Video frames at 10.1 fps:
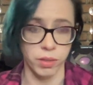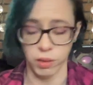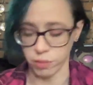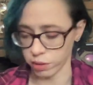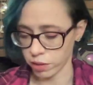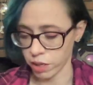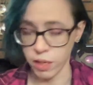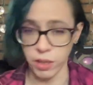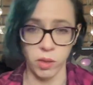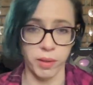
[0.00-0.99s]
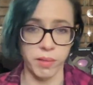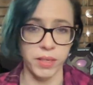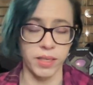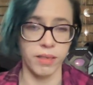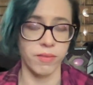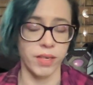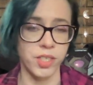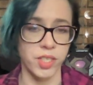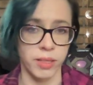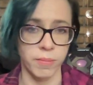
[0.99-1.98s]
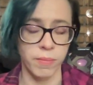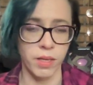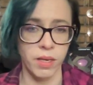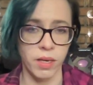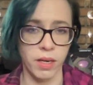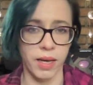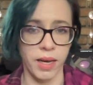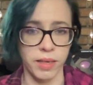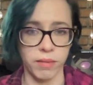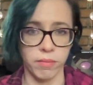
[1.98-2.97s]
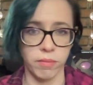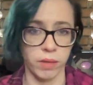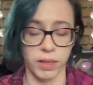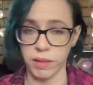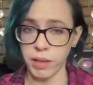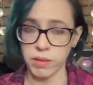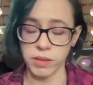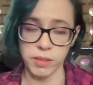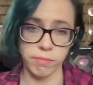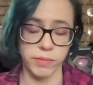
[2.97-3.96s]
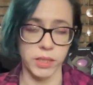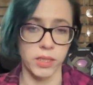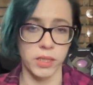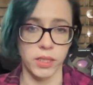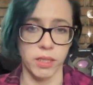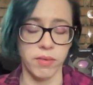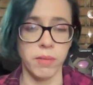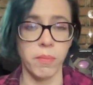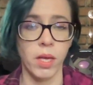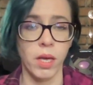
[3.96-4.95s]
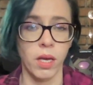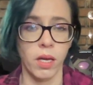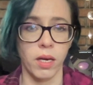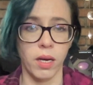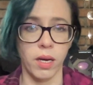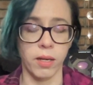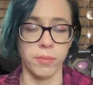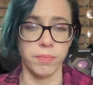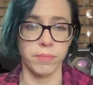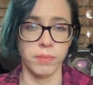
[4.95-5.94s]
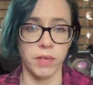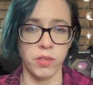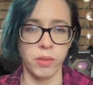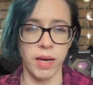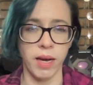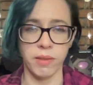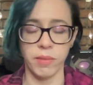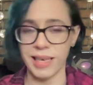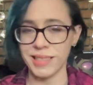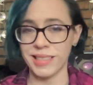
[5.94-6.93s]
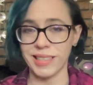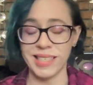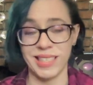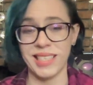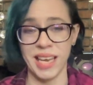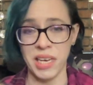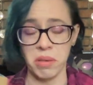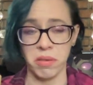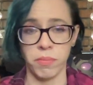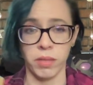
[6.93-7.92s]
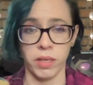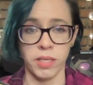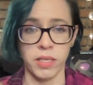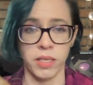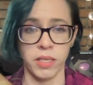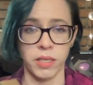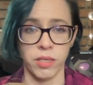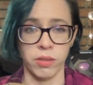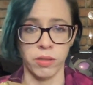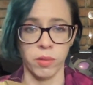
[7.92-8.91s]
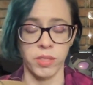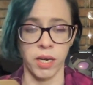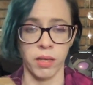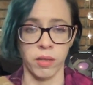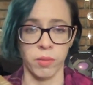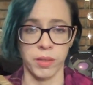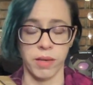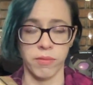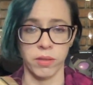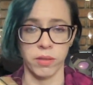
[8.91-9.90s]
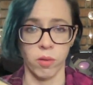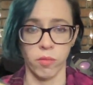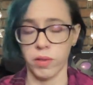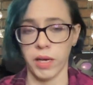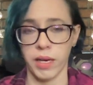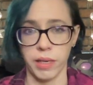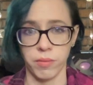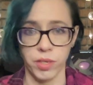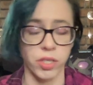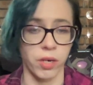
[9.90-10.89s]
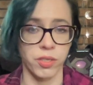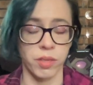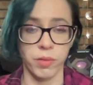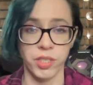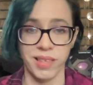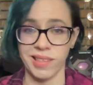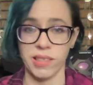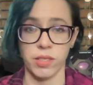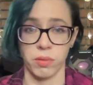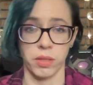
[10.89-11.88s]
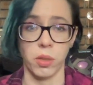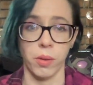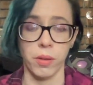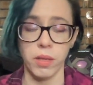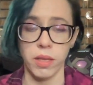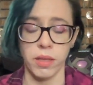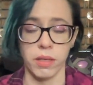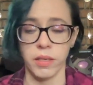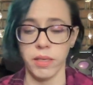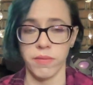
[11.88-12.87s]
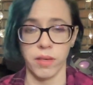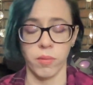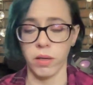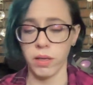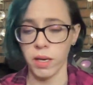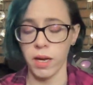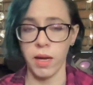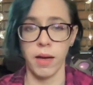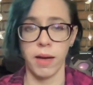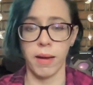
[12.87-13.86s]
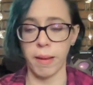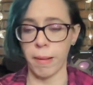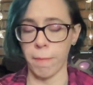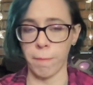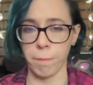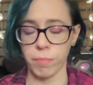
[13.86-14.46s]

You don't want to be at a convention and run out of batteries. It's not fun. If you have them last at least a day, you could plug these in your hotel or whatever overnight and recharge them, which I think is really cool in theory if they work. So